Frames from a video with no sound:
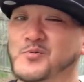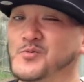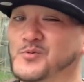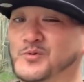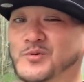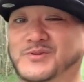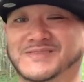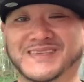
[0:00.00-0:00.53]

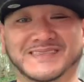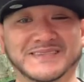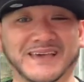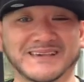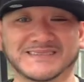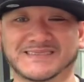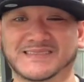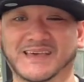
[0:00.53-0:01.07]
Whew, the
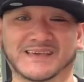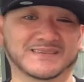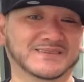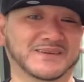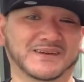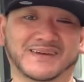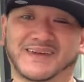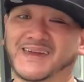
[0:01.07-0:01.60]
taste test.
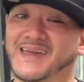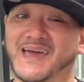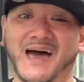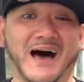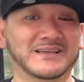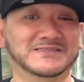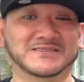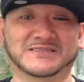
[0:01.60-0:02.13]

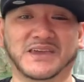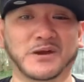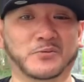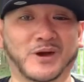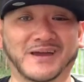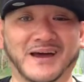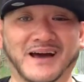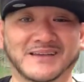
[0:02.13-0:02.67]
I just can't
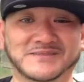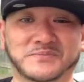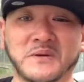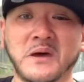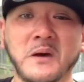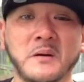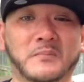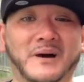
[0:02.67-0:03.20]
wait, guys.
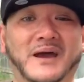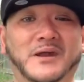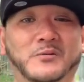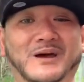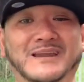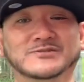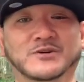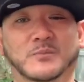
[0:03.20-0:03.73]
But anyway,
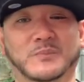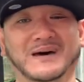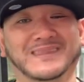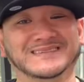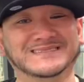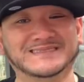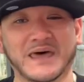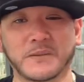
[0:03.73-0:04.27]
let's talk about the
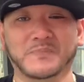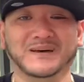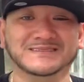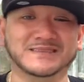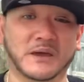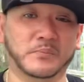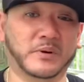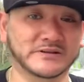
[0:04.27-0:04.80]

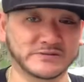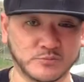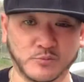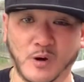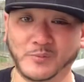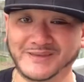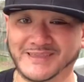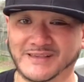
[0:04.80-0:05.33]
step-by-step process of
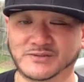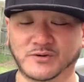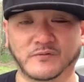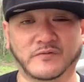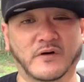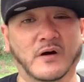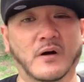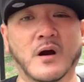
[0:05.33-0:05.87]
what we did so
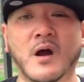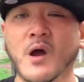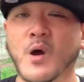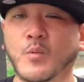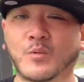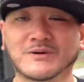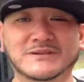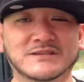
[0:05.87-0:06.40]
far.
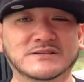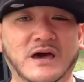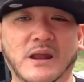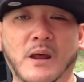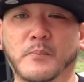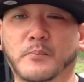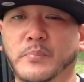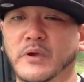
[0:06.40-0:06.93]
We just got
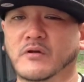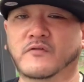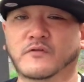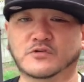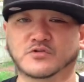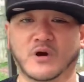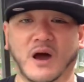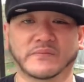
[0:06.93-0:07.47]
a beautiful
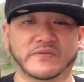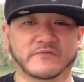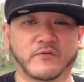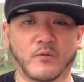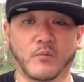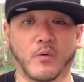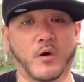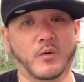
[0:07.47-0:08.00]
tri-tip
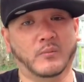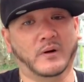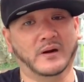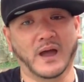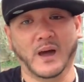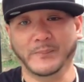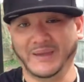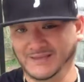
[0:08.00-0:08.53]
from Walmart.
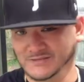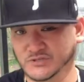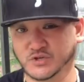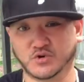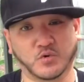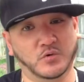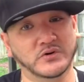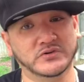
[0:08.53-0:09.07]
I mean, it's
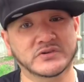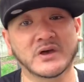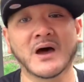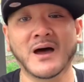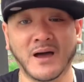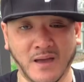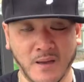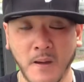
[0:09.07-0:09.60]
choice
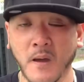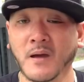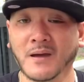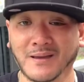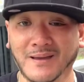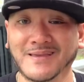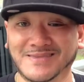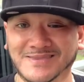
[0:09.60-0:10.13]

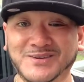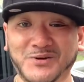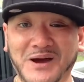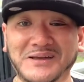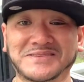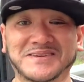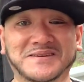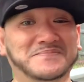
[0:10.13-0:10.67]

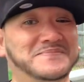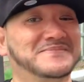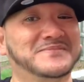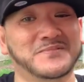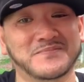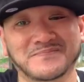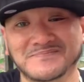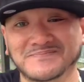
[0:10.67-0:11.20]
tri-tip.
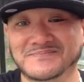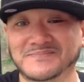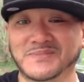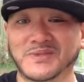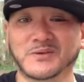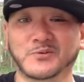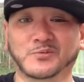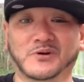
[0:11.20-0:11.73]

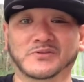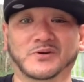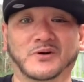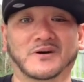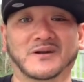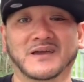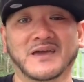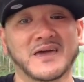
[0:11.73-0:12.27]
Who would have
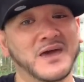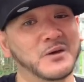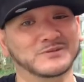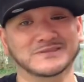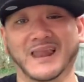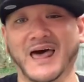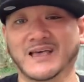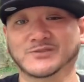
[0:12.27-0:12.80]
thought? It
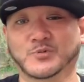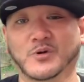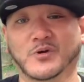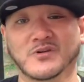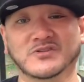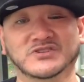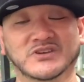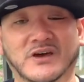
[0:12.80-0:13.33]
was the last one on
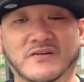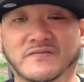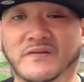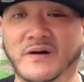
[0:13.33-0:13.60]
the shelf.